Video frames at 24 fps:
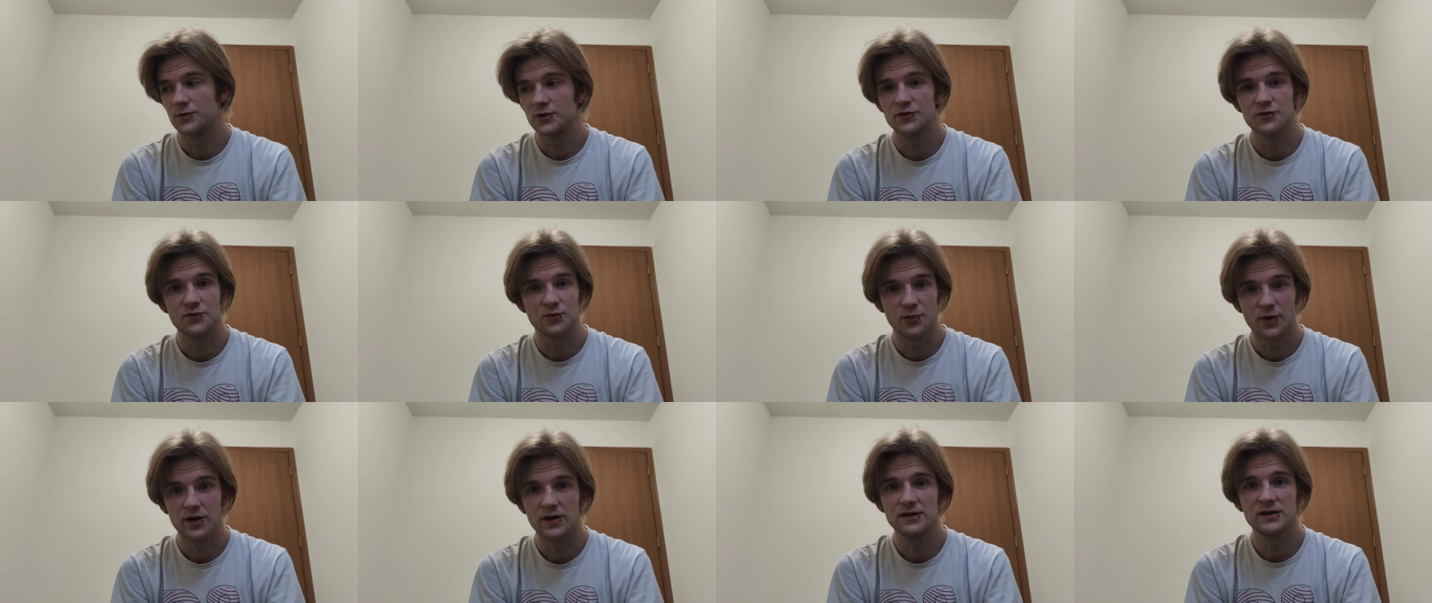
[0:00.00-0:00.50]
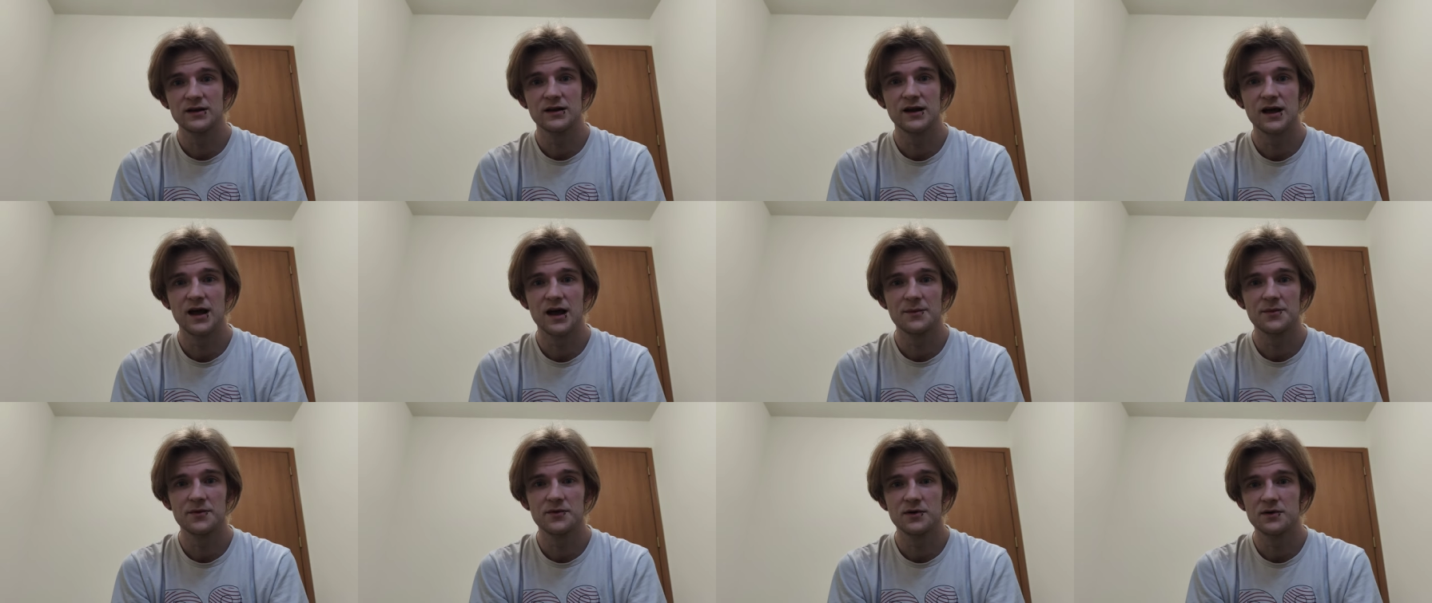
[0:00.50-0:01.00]
there's one
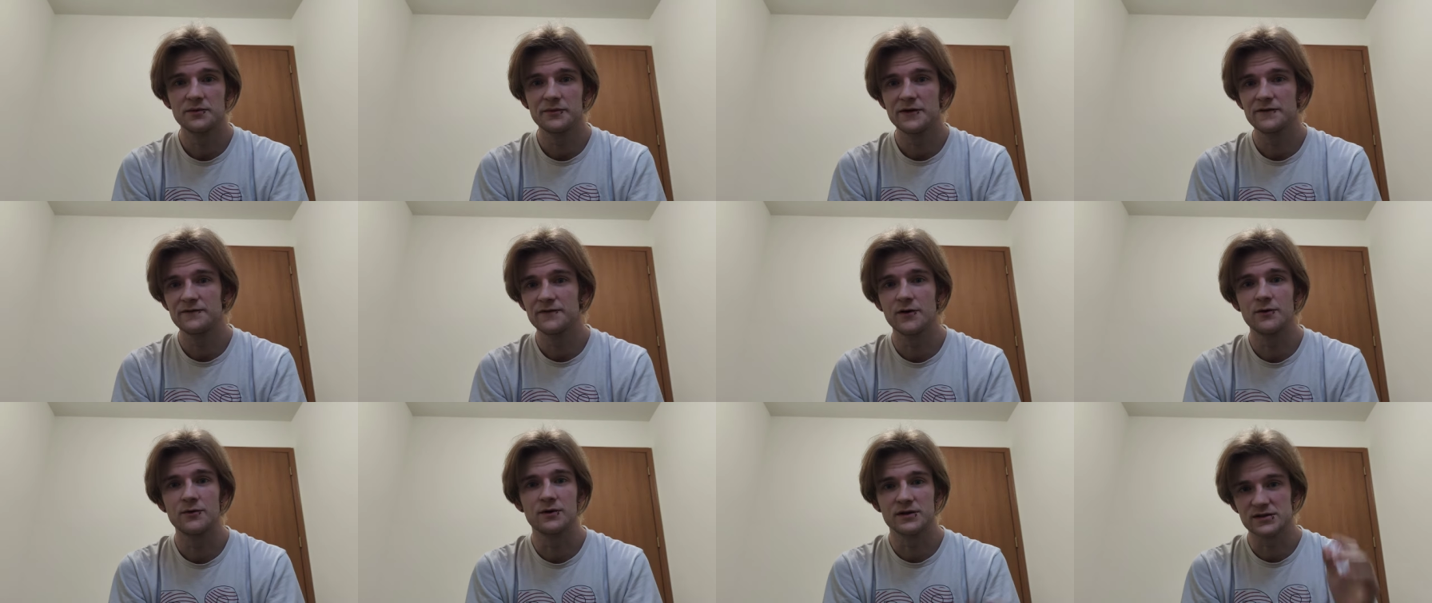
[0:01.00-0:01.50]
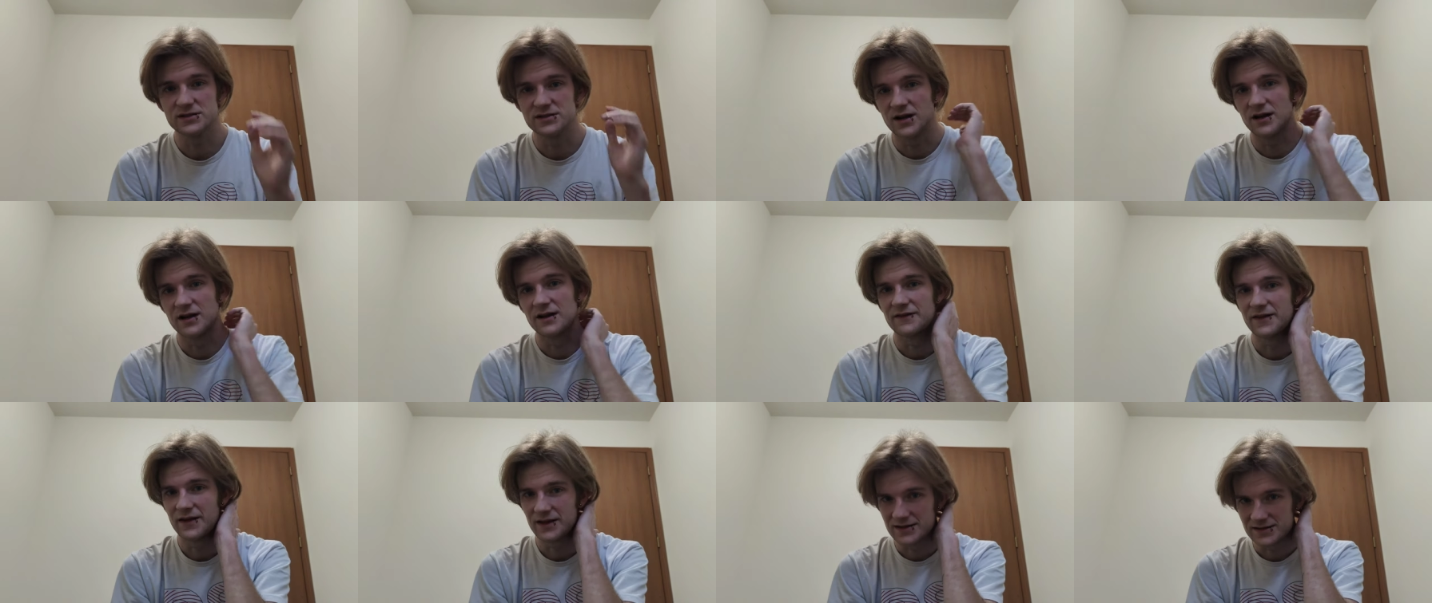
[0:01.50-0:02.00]
cannabinoid we focus
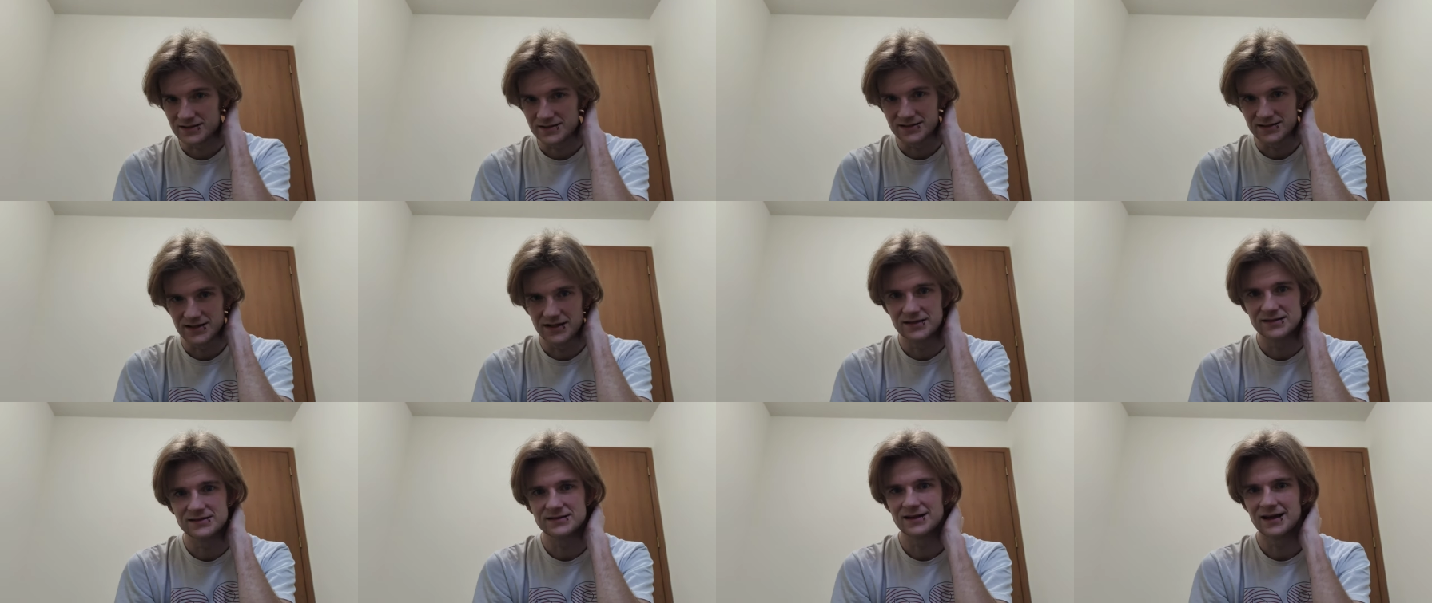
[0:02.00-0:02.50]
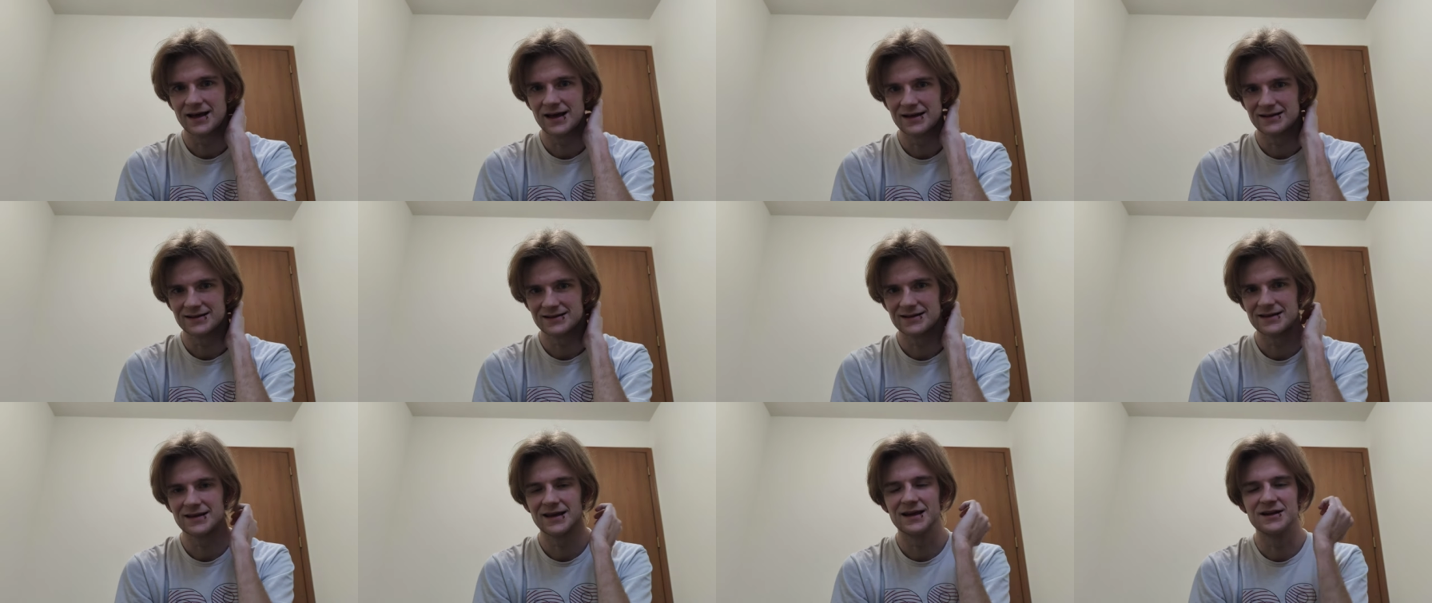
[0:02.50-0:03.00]
on, and that is delta
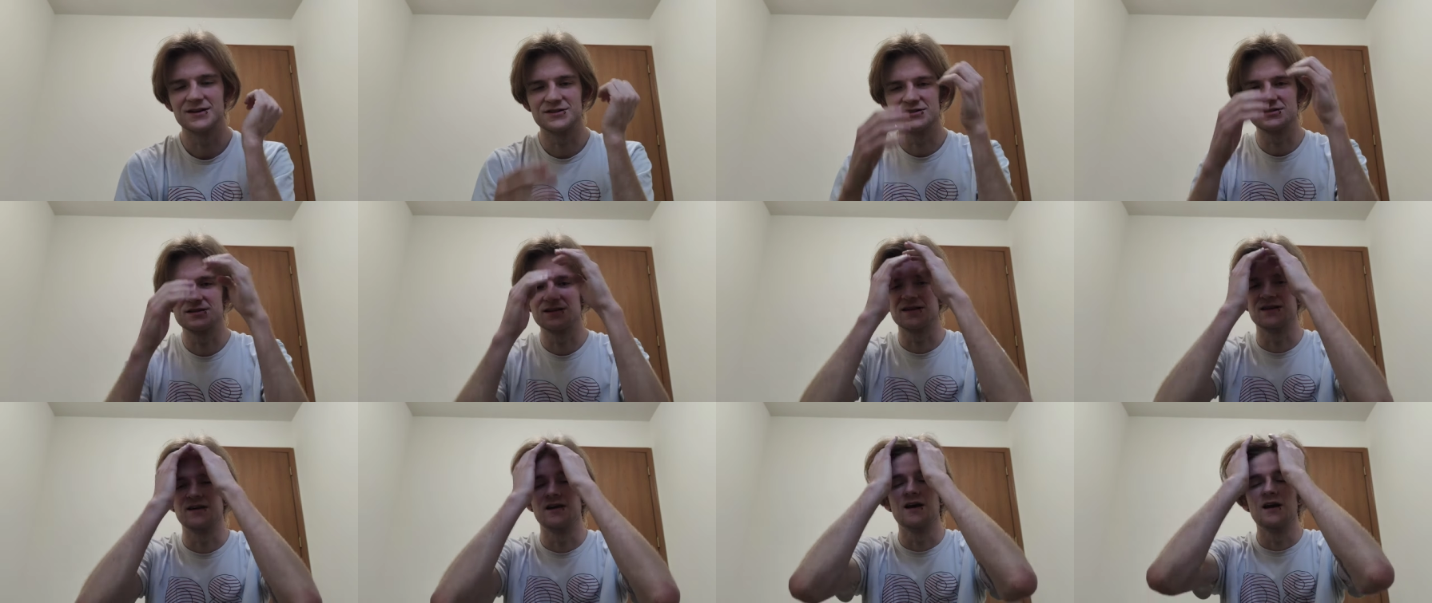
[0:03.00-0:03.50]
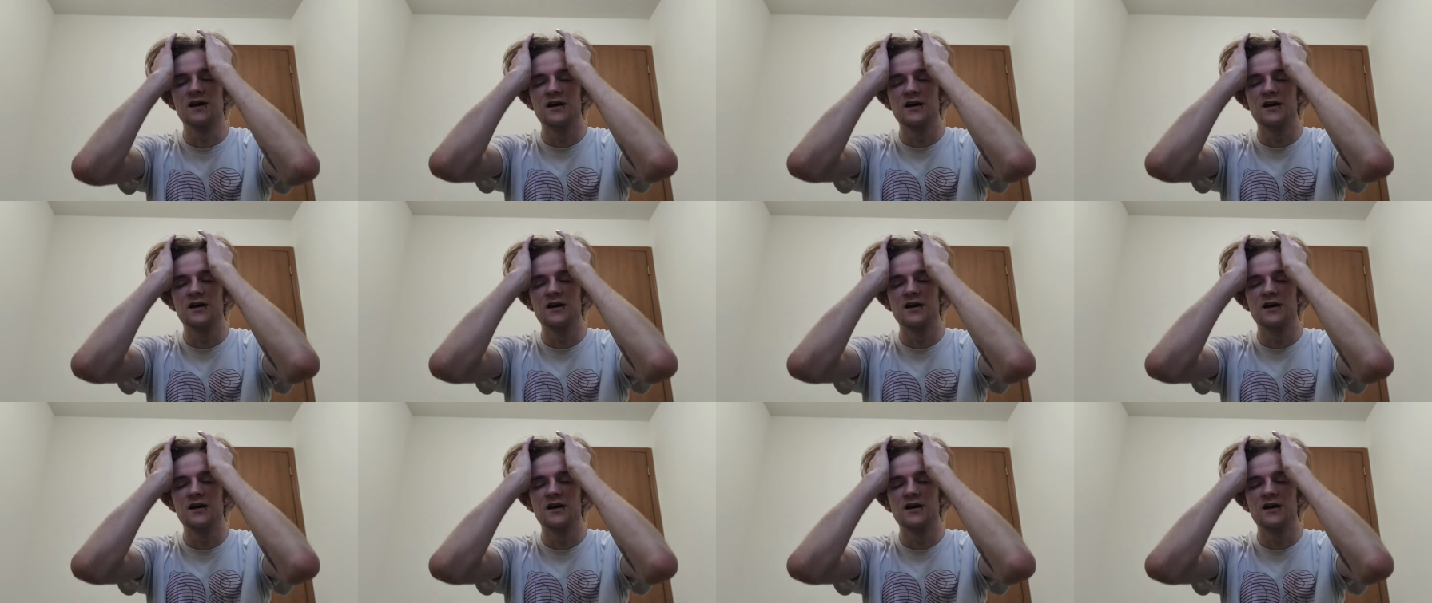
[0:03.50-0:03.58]
9 THC.